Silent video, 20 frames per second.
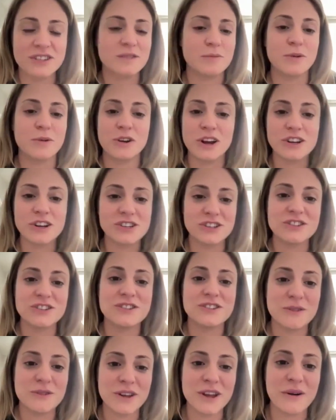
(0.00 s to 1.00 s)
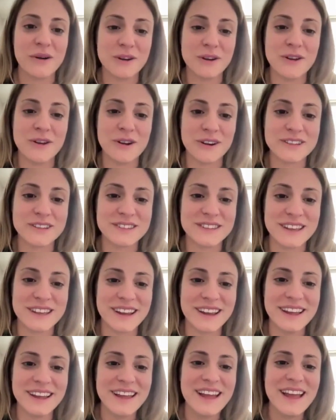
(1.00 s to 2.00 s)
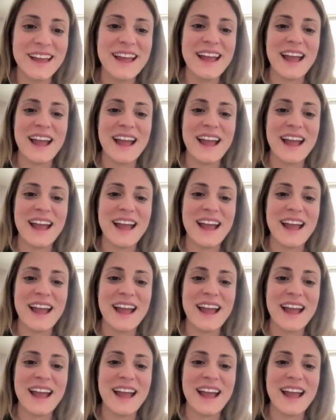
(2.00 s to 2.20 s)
It's a production studio in New York City.